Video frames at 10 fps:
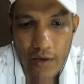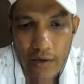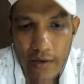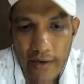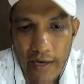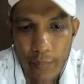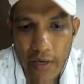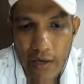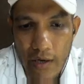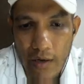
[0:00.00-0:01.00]
del
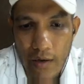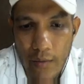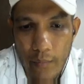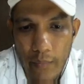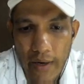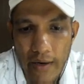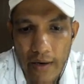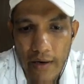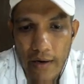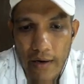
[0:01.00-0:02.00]
p by
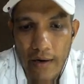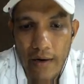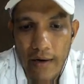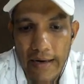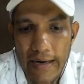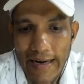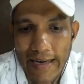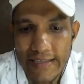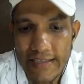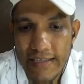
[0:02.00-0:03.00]
del
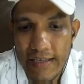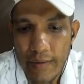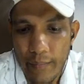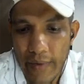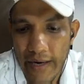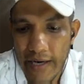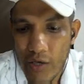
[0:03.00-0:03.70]
x, bracket